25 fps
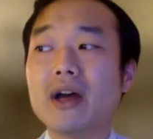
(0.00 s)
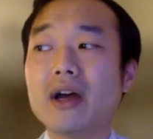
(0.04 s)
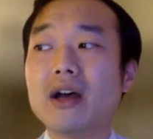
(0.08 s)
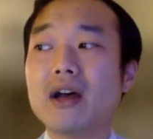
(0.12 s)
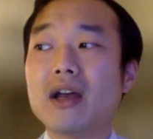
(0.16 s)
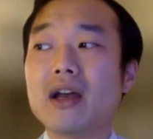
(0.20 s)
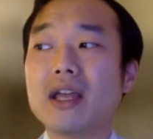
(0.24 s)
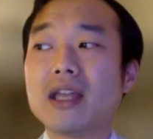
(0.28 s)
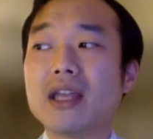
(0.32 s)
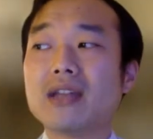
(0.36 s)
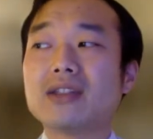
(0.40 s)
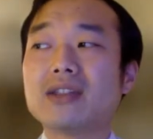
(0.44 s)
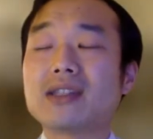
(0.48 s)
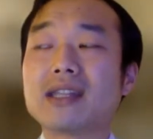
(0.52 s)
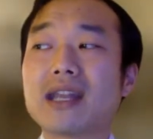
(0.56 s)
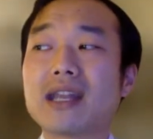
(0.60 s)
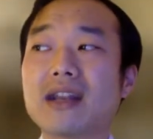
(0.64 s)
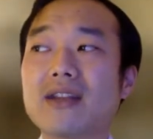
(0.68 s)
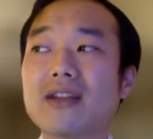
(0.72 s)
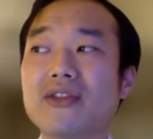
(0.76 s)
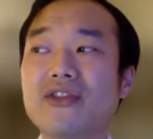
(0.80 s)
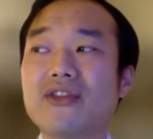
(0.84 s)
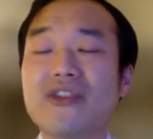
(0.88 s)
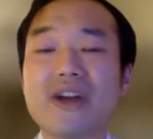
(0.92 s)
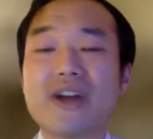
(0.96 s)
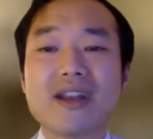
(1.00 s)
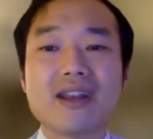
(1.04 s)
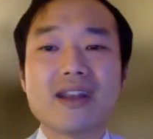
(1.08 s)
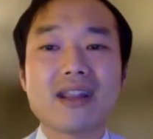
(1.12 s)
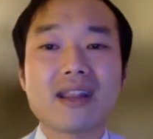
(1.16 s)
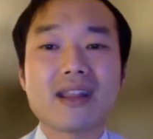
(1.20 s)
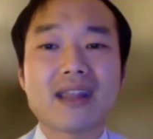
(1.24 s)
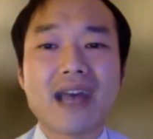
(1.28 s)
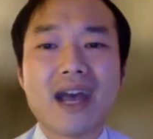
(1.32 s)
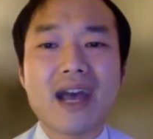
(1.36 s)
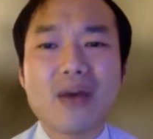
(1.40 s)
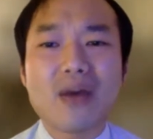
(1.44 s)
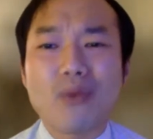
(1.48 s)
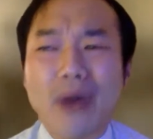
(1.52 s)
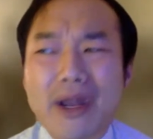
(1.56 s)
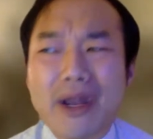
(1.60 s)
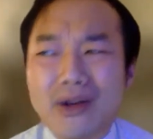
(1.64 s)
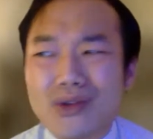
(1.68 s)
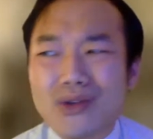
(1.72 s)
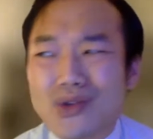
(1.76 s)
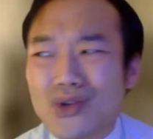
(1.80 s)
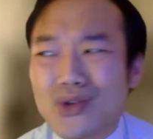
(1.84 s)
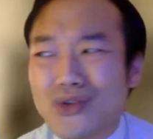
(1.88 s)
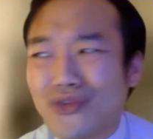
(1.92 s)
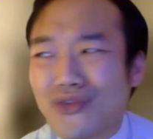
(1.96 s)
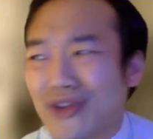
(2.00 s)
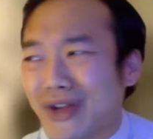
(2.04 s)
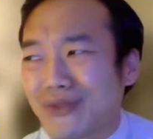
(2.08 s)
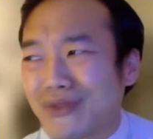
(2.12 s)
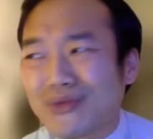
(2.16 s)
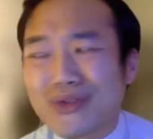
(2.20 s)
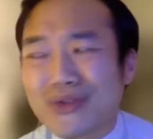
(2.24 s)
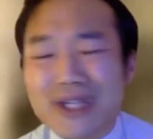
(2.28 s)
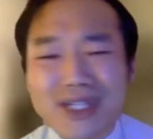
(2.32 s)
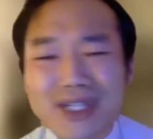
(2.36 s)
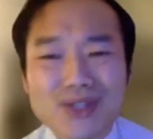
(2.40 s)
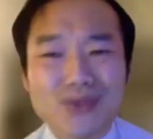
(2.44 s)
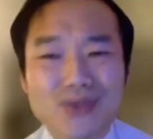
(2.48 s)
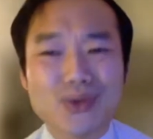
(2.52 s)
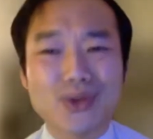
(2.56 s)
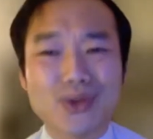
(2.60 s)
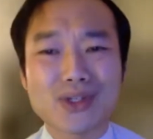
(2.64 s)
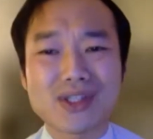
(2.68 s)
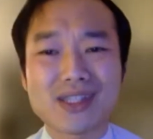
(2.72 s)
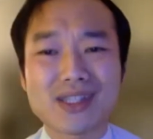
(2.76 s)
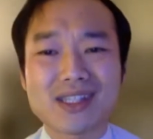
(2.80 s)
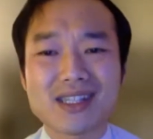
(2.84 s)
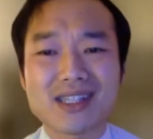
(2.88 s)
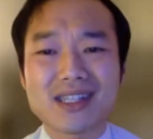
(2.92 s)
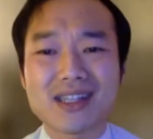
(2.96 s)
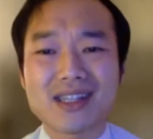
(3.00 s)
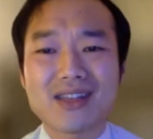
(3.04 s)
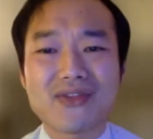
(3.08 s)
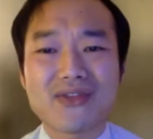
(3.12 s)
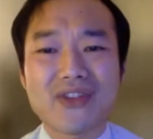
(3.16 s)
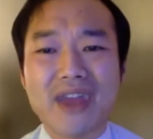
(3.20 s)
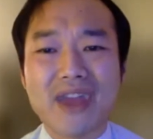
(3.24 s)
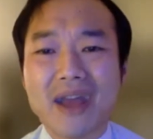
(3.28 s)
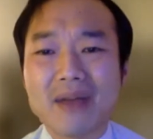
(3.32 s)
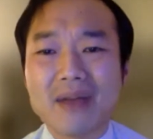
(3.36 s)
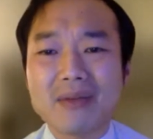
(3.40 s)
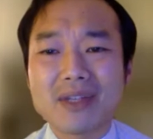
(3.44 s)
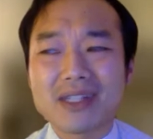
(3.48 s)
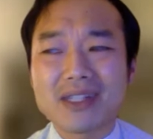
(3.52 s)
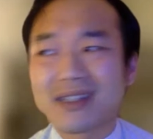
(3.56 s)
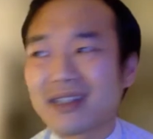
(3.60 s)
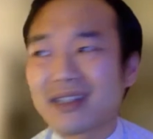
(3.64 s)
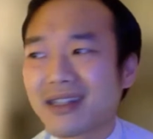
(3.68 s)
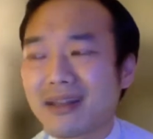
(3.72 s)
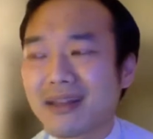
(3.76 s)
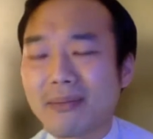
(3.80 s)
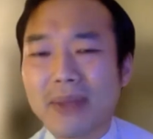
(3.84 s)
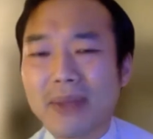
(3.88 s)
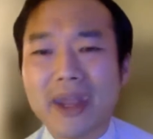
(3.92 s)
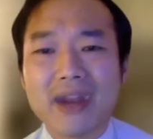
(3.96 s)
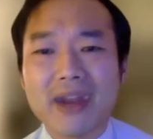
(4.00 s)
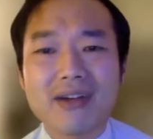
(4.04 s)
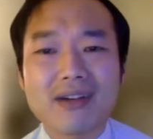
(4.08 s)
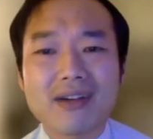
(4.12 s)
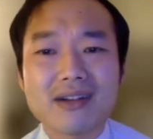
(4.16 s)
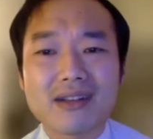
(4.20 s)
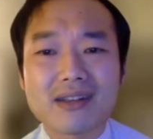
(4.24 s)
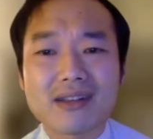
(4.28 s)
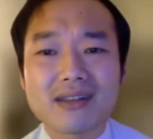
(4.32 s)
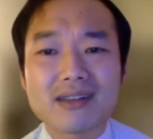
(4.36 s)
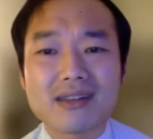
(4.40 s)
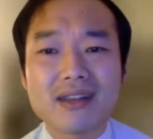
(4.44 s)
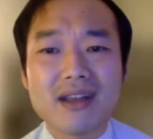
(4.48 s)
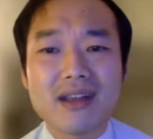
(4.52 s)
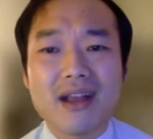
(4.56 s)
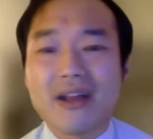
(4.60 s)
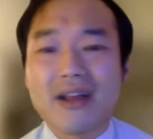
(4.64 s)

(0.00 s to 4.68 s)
instead of funding that, why don't you fund resources to the families, to the parents?